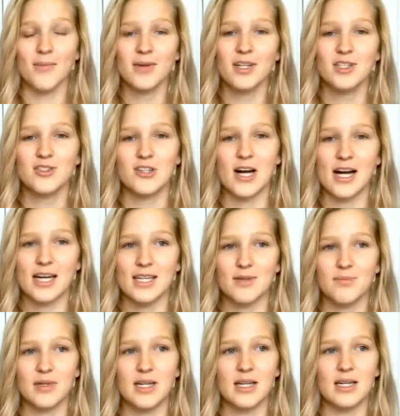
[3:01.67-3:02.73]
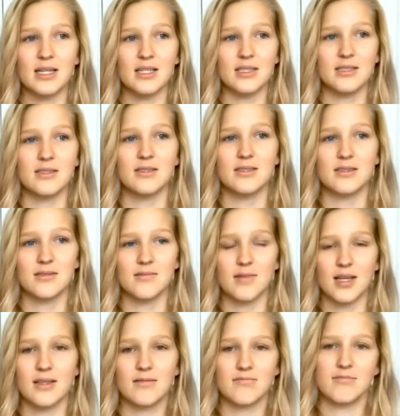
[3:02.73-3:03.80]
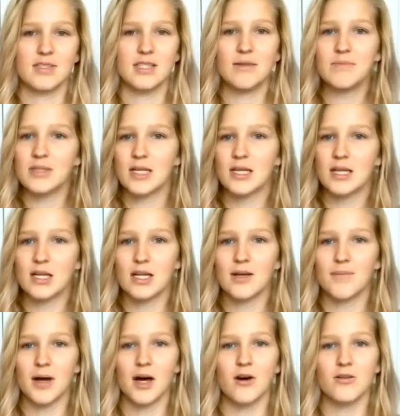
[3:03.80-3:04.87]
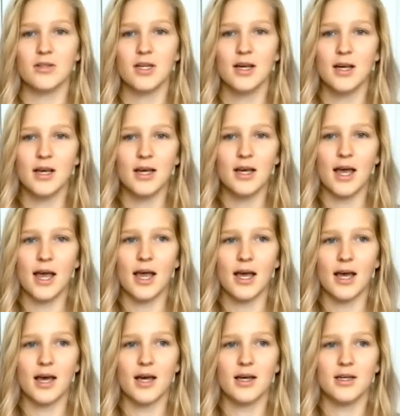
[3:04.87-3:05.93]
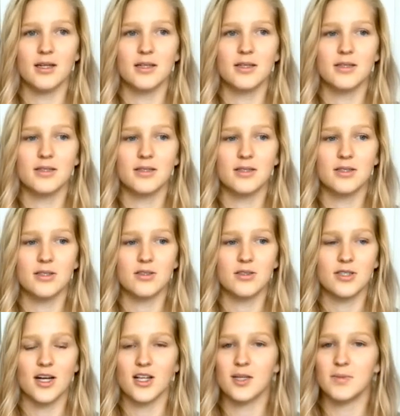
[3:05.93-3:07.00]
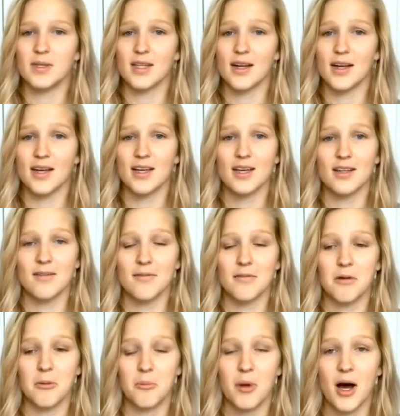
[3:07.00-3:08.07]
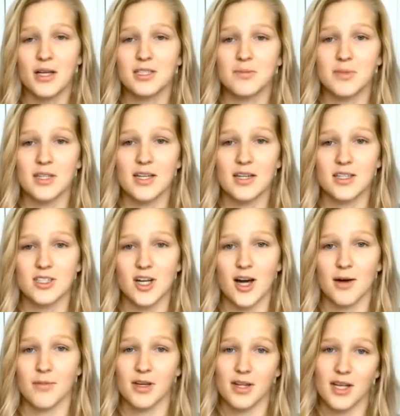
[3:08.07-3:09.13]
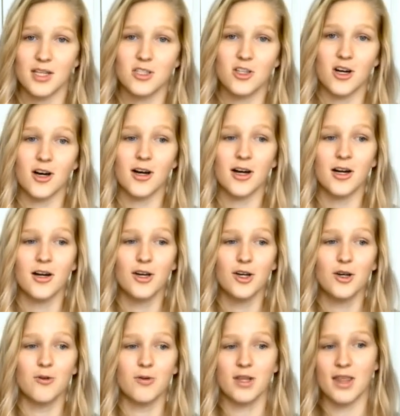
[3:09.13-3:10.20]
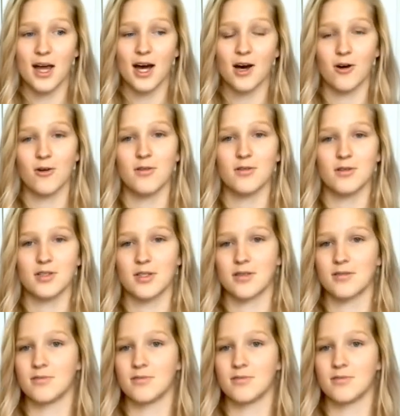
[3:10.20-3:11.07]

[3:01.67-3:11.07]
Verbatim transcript: I'm gonna try it because that seems like a good amount, and you're telling me that I can possibly get a job in H R without,